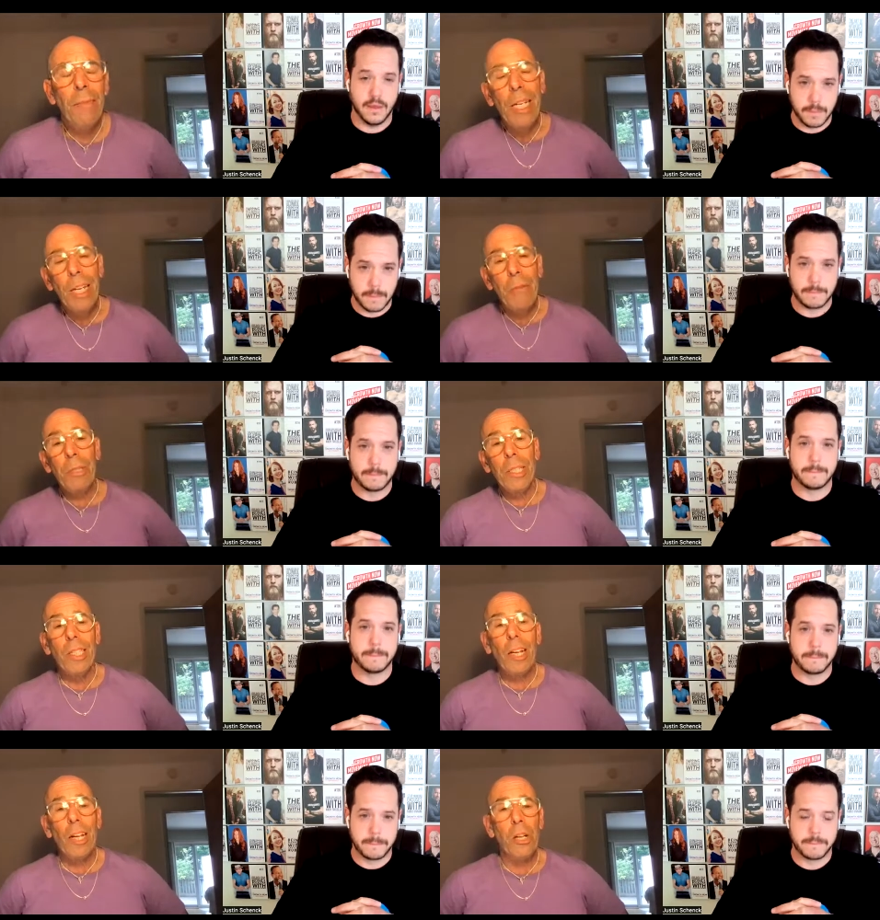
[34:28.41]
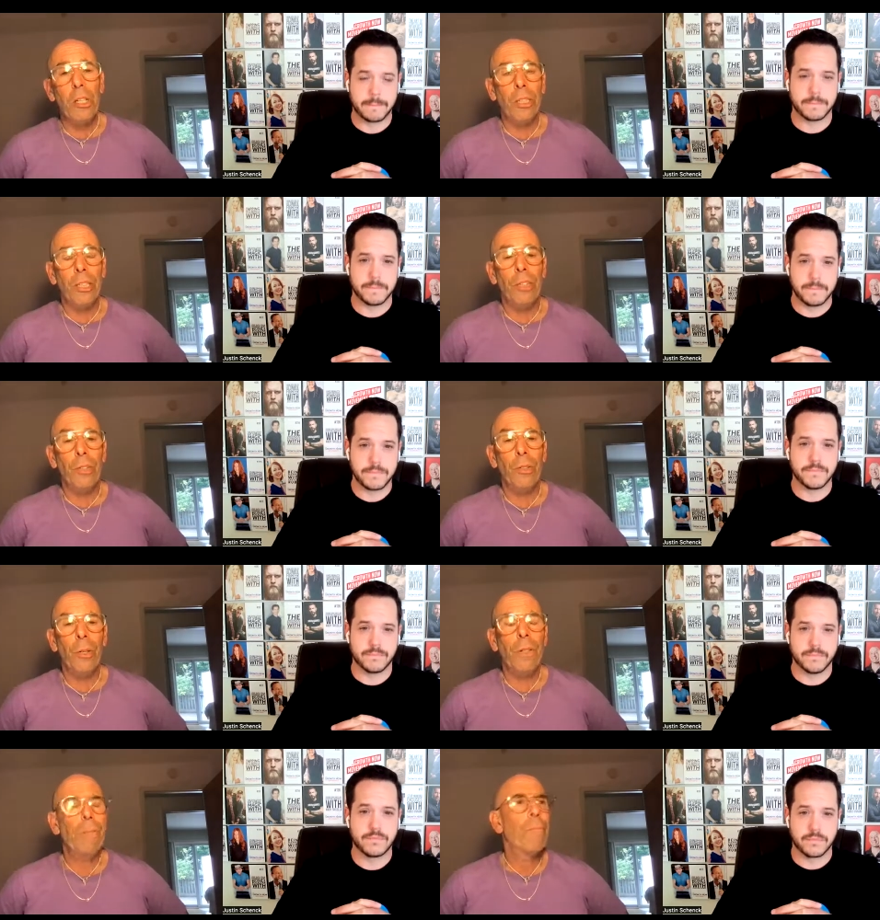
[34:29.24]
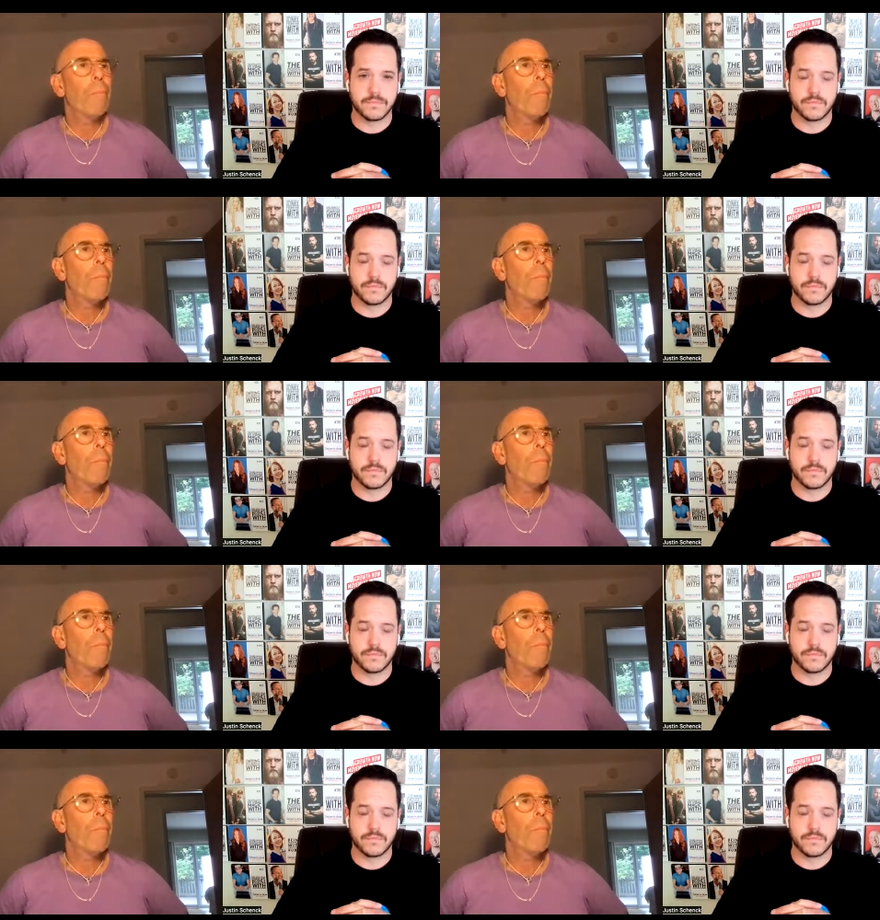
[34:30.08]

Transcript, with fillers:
Speaker 1: i mean he was like a cult leader or